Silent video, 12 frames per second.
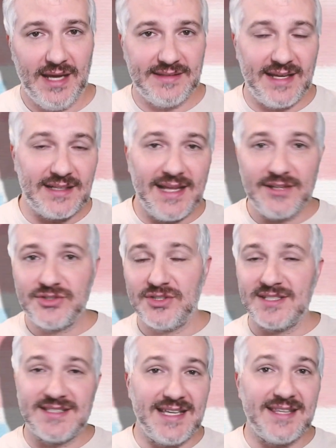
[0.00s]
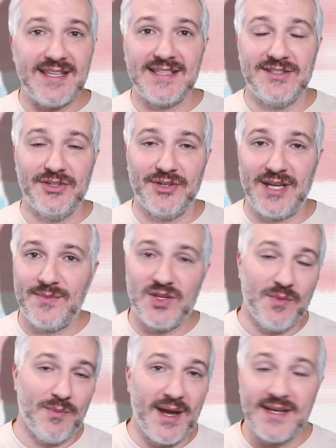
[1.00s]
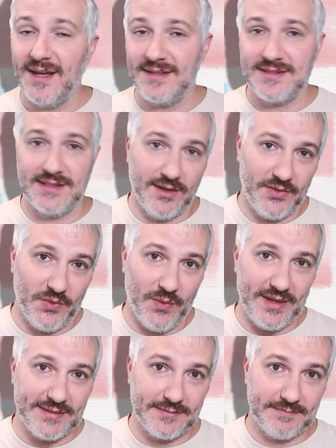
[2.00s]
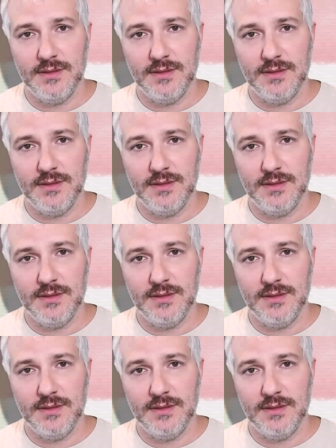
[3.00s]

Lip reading: And that allows you to see things in your game that you might not see otherwise.